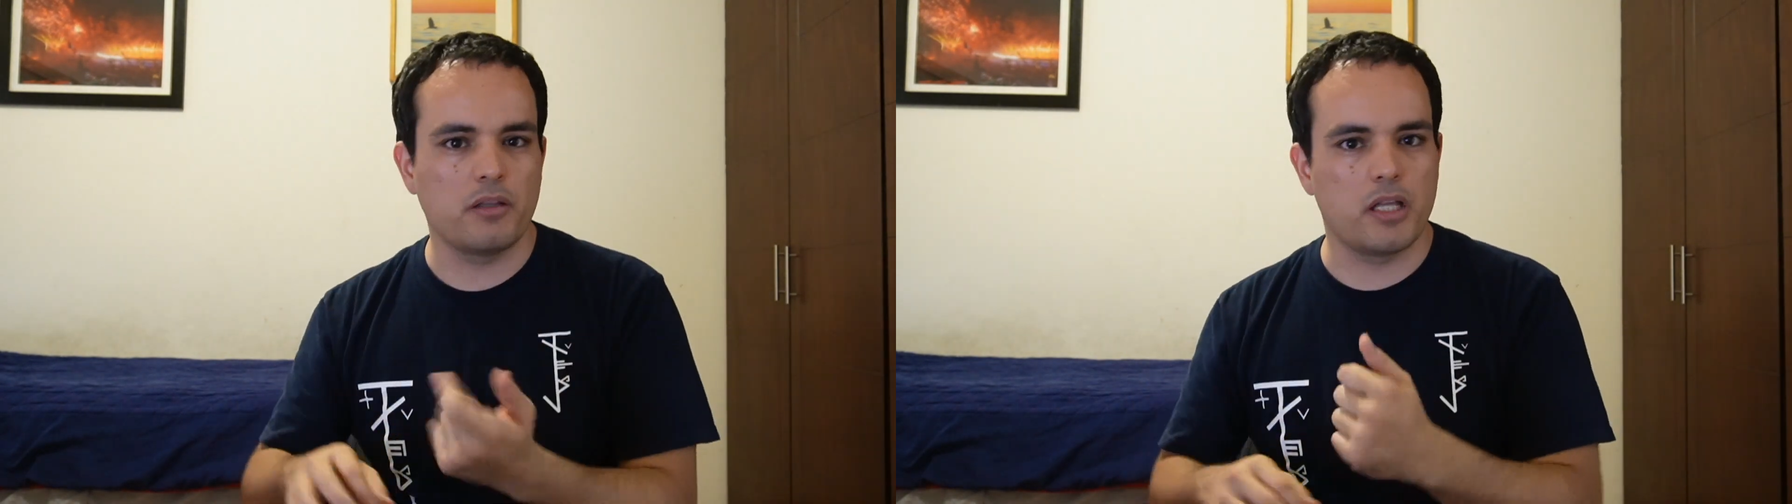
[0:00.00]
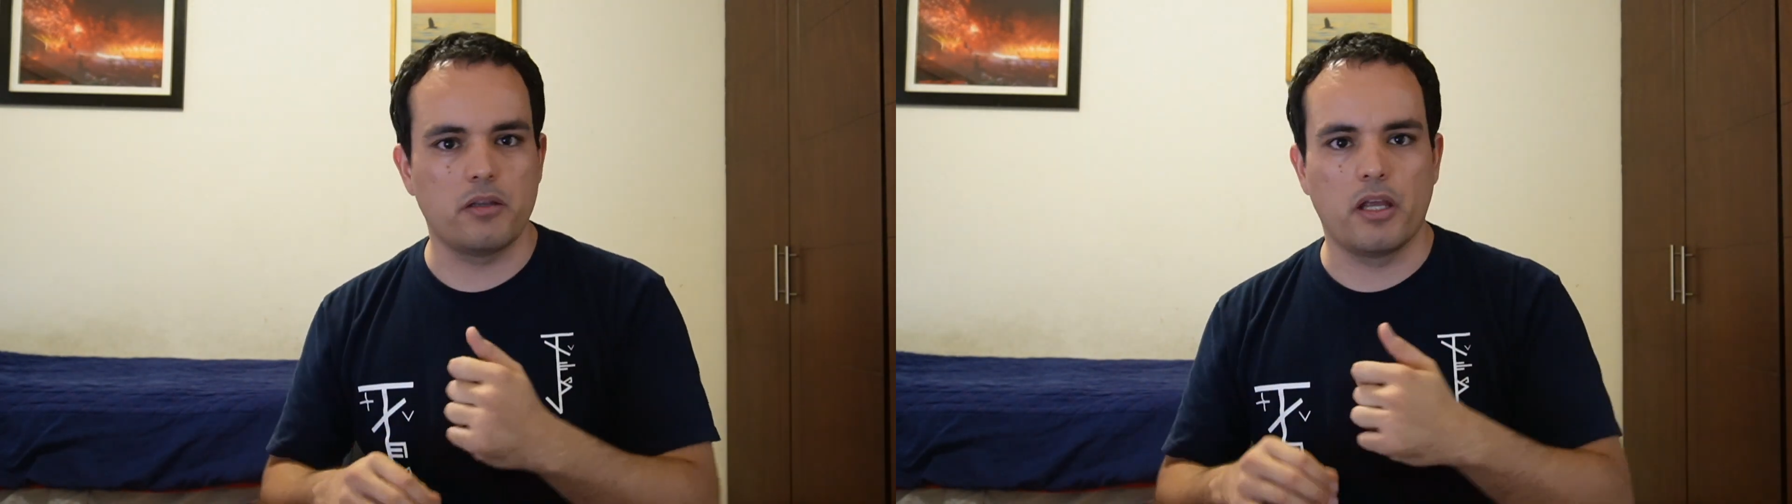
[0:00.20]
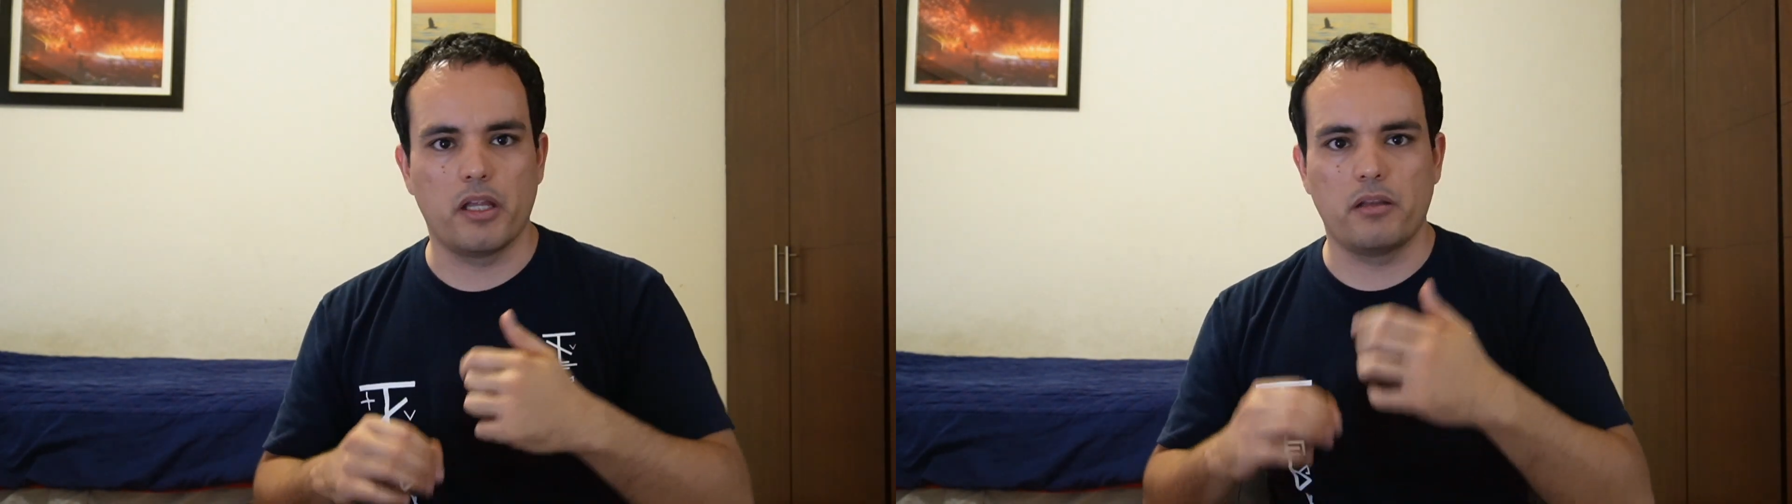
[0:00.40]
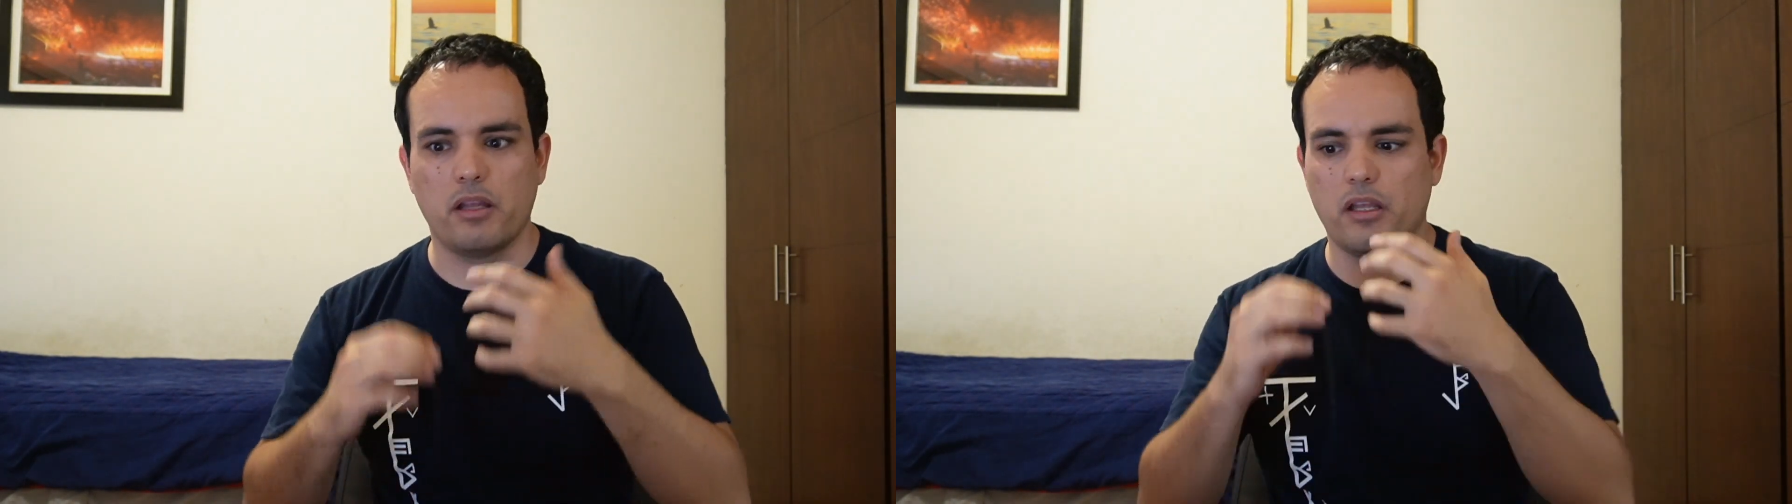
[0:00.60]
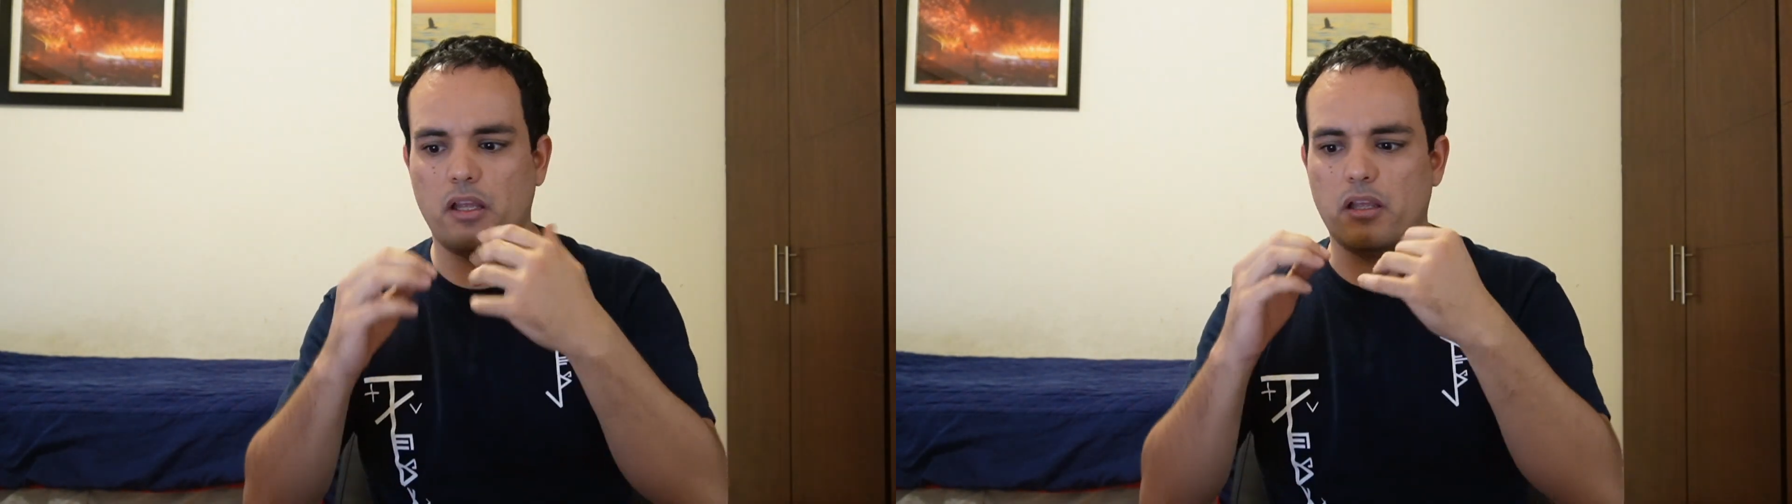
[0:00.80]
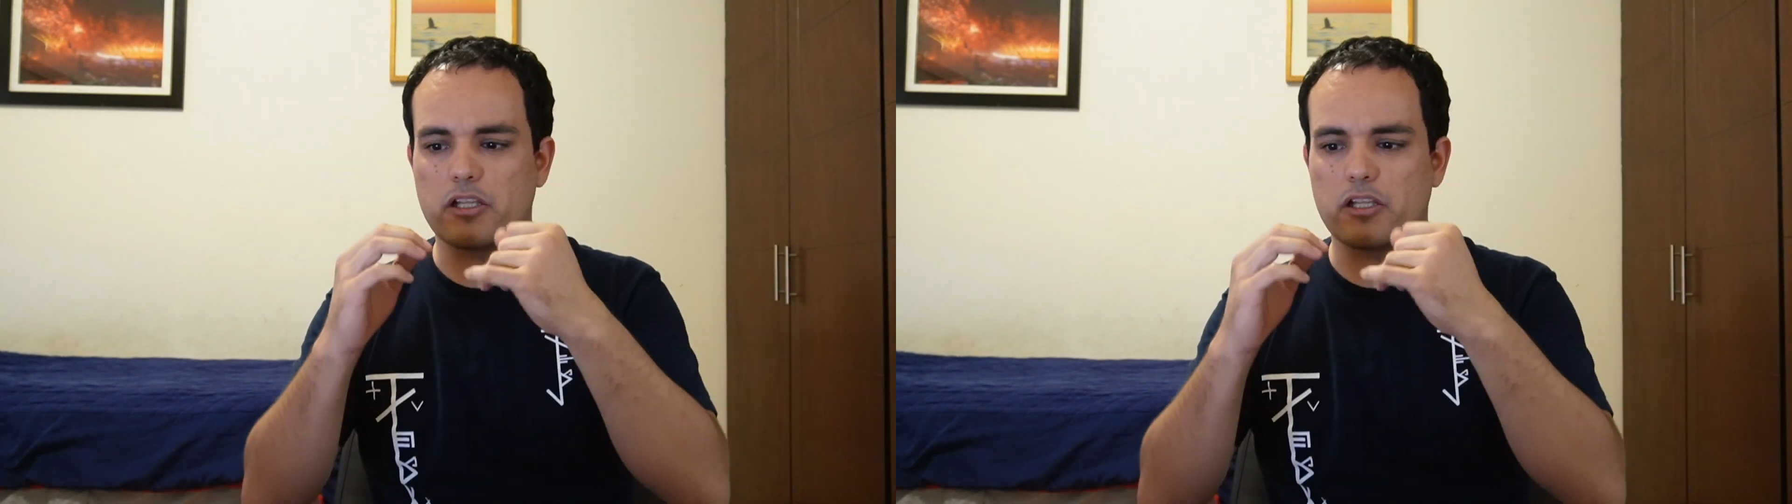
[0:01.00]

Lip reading: that they